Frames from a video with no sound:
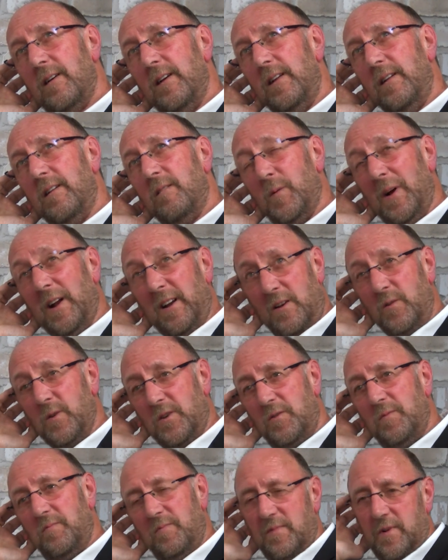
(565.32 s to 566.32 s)
In, well, it
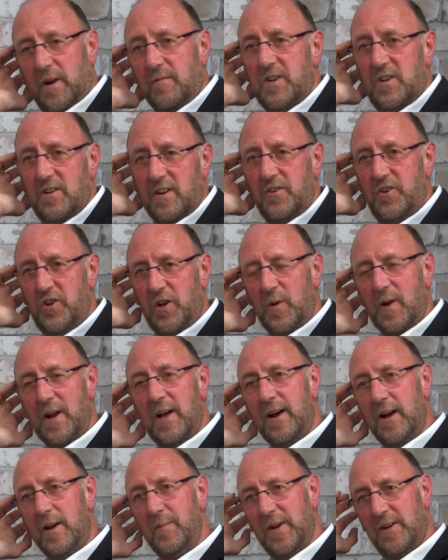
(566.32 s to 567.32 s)
was obviously
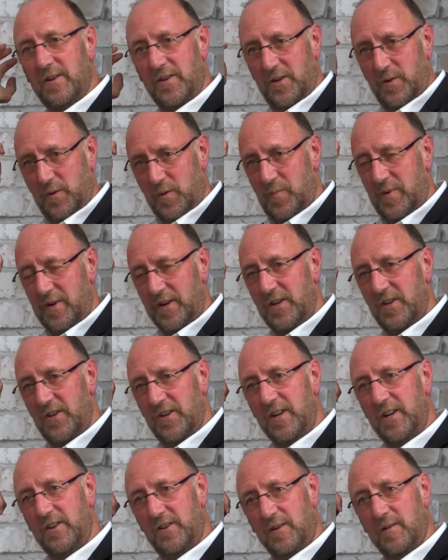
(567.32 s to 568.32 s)
July because it was
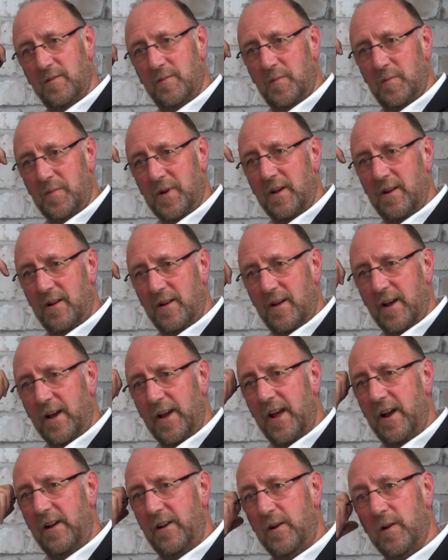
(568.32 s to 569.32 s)
pre-season, mm-hmm. but
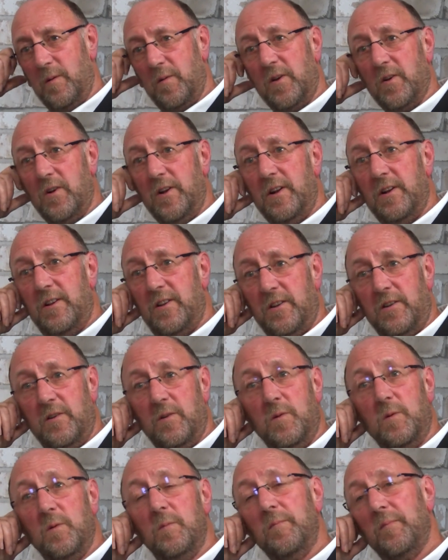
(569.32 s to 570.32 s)
I ended up going
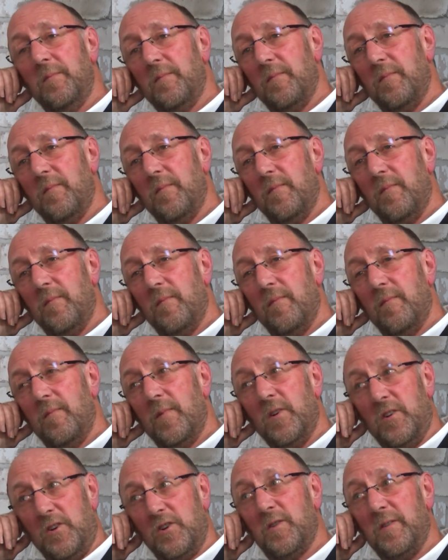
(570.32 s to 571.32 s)
to
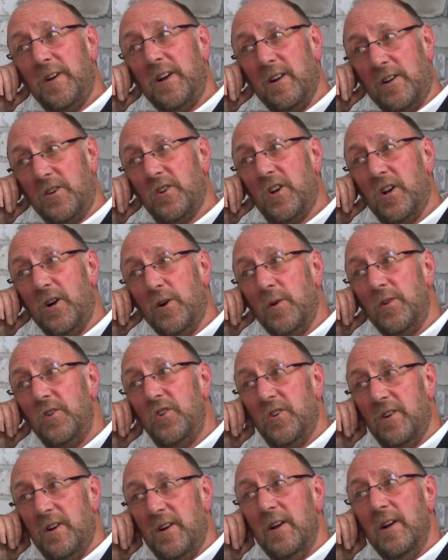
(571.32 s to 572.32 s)
Huddersfield as yeah,
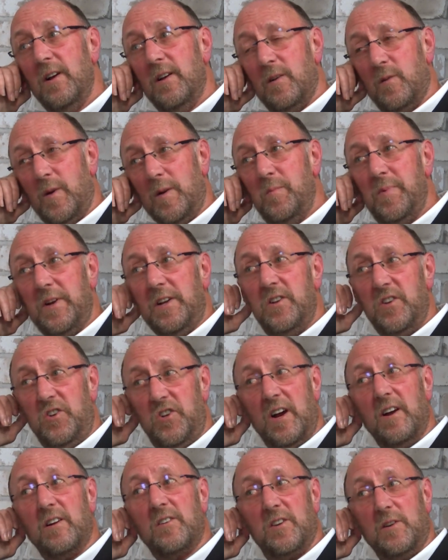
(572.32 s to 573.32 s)
coach yeah. when Peter
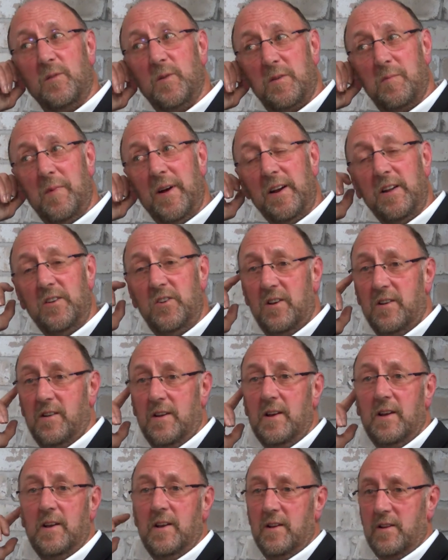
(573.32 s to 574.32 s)
Jackson was manager,
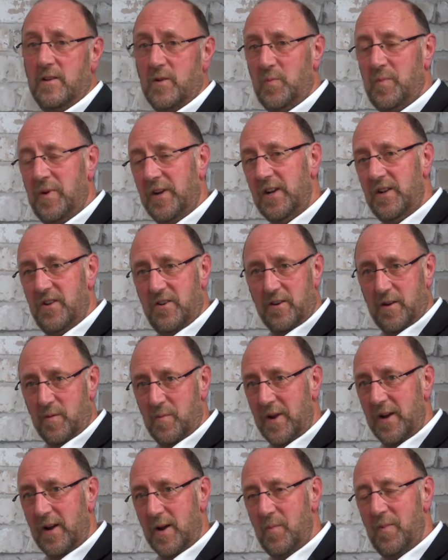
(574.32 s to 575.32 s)
because Peter
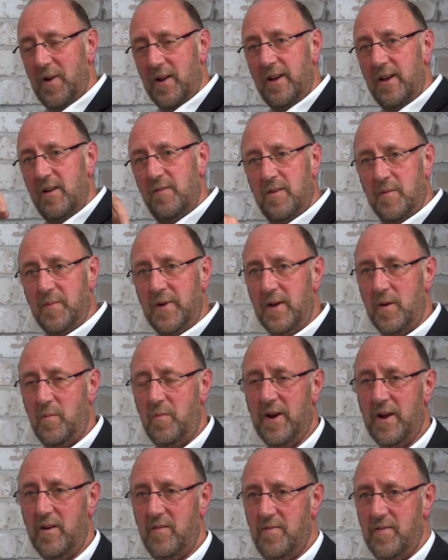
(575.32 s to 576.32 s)
had been a player for me
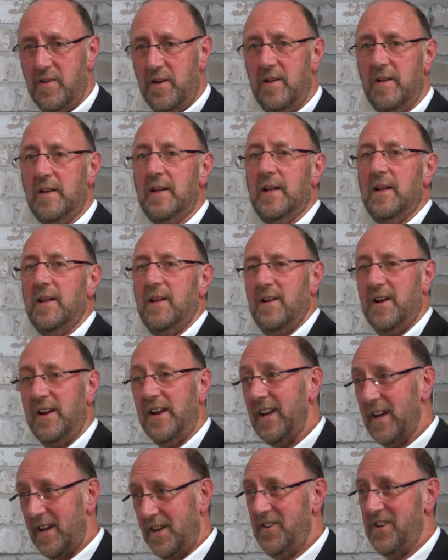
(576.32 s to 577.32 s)
at Bradford, mm-hmm. and
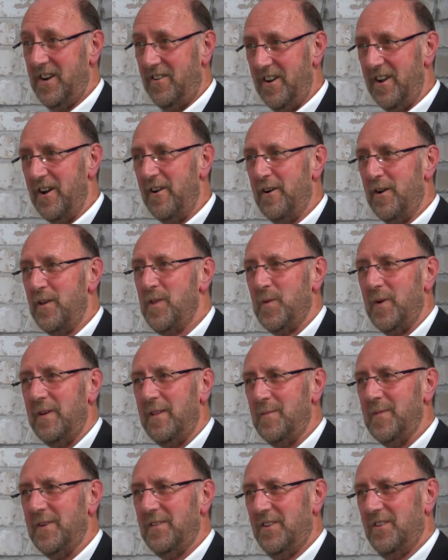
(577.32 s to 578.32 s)
he had Terry Arroth
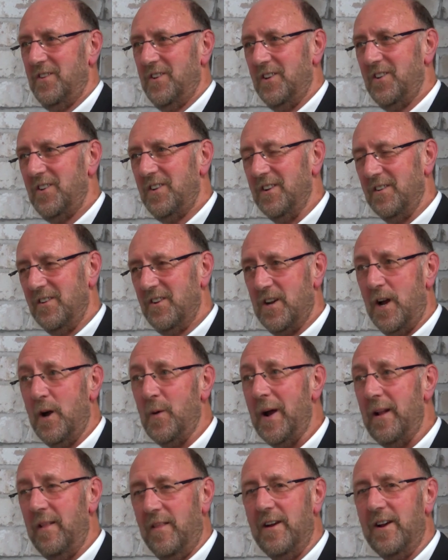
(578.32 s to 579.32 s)
with him as assistant. So I
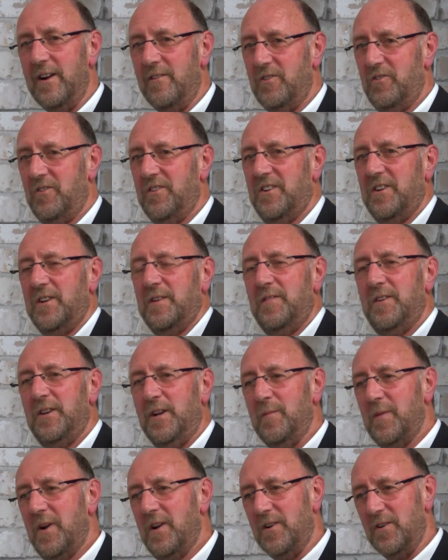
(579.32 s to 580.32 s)
went there as reserve
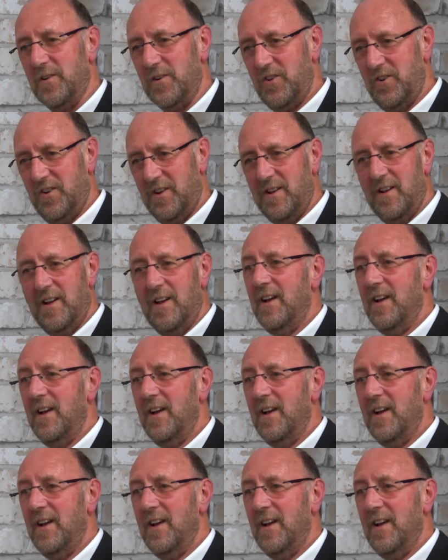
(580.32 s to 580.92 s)
team coach,